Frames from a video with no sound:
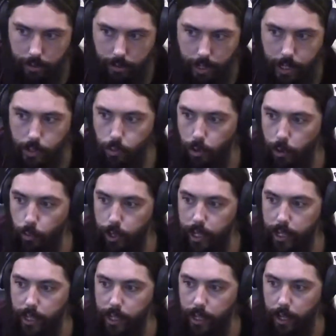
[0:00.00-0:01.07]
is when
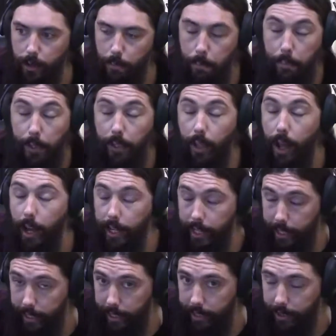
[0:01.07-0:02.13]
we pluck
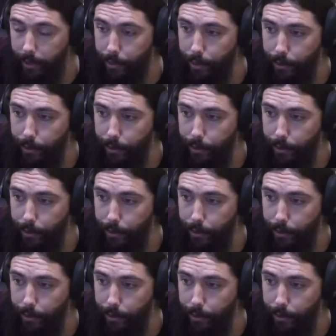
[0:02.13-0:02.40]
the